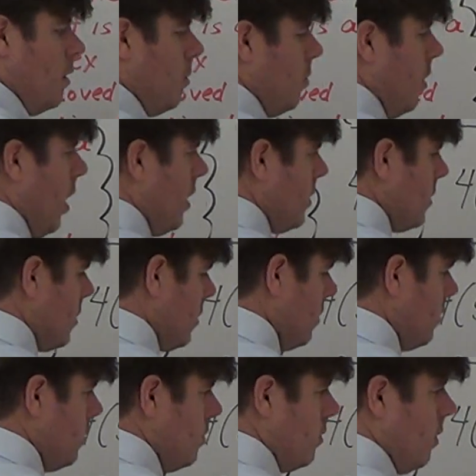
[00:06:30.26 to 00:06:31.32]
Plus,
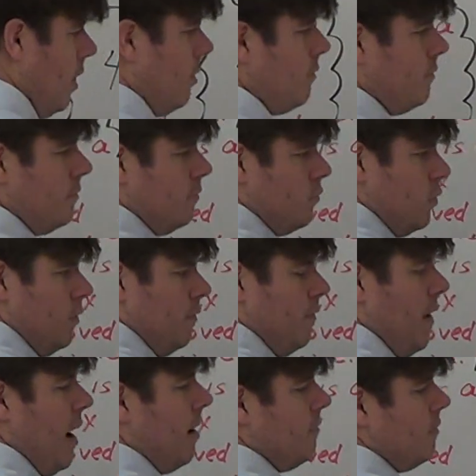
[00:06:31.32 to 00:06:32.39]
well, root,
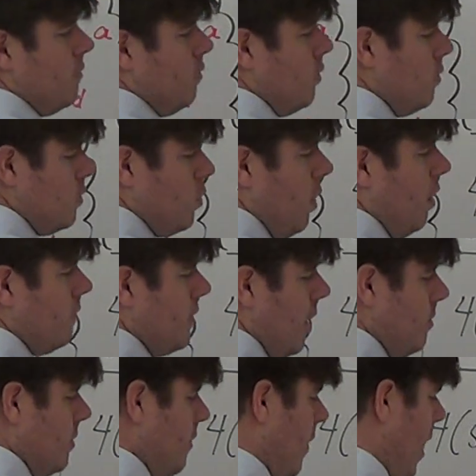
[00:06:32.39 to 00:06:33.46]
five, root 12
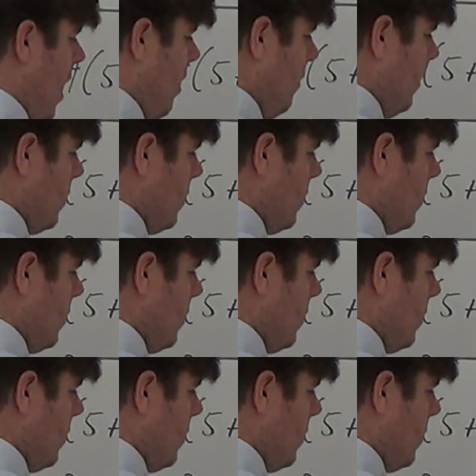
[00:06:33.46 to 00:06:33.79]
times 5